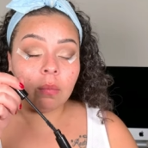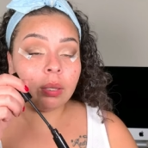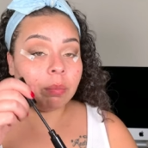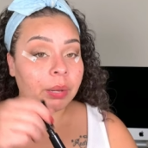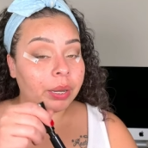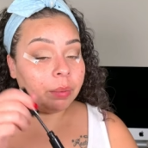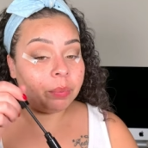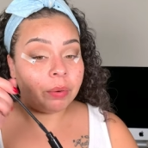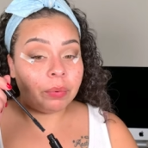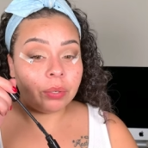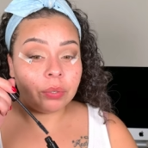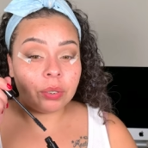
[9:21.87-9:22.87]
with the Makeup
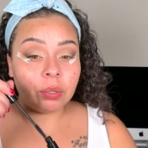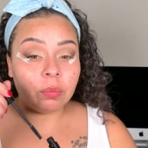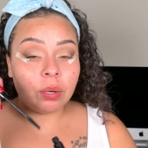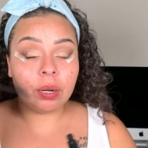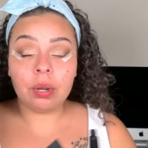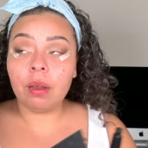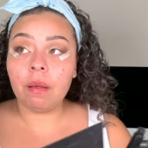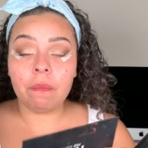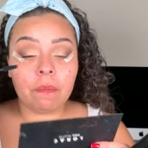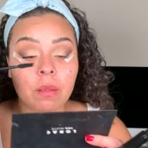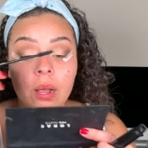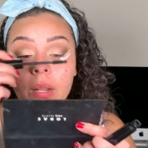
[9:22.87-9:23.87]
Revolution one,
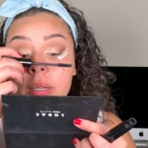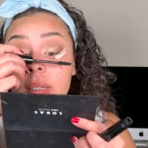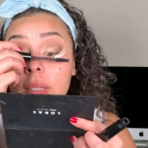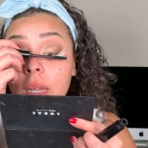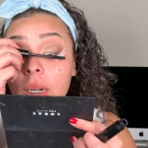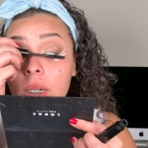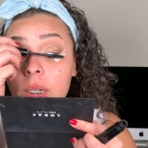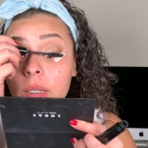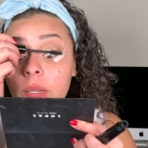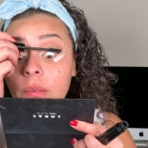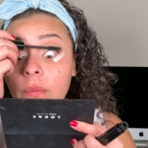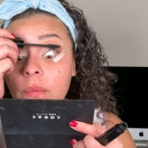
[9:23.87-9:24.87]
flawless
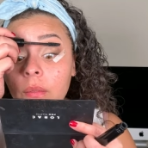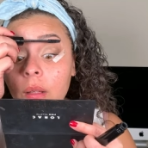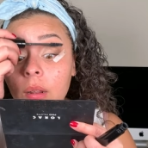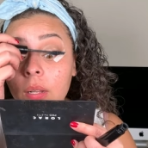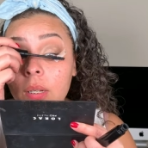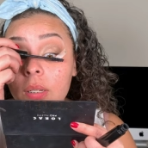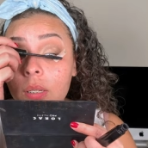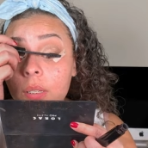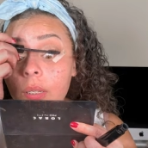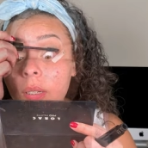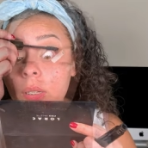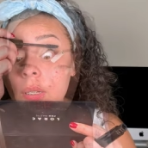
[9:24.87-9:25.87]
lashes. Flawless.